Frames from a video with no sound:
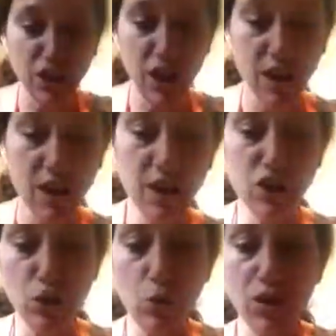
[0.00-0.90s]
to cook.
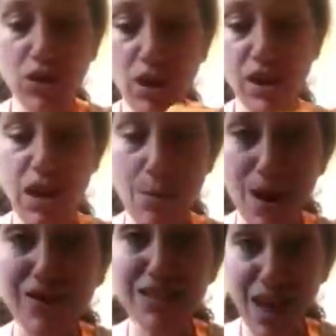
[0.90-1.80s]
So we're talking
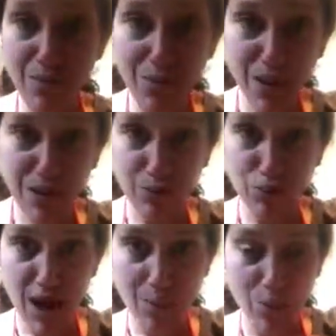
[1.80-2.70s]
about 10 minutes of
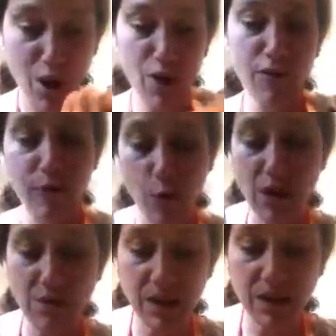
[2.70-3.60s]
prep,
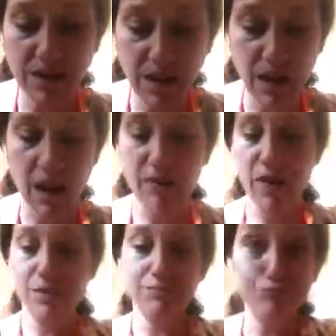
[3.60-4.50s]
40 minutes in the
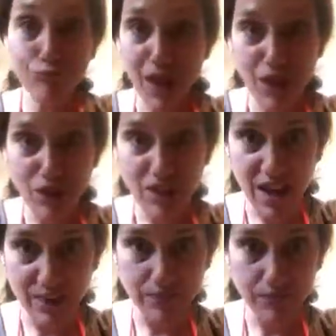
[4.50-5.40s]
oven, and you're
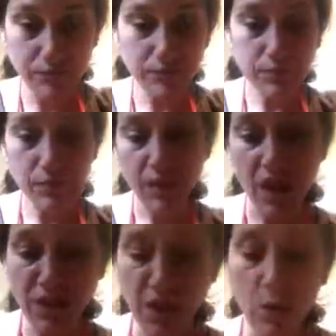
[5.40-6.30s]
done.
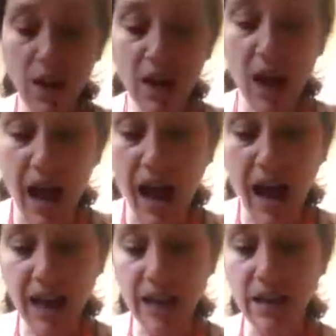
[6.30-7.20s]
So
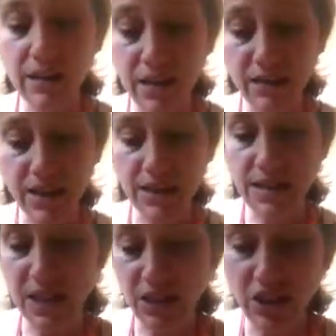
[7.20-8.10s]
I love this
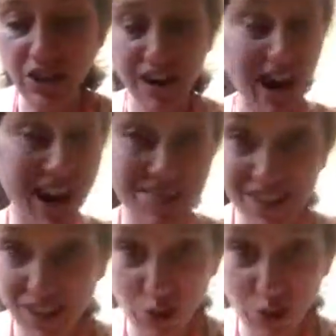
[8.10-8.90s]
dish. I think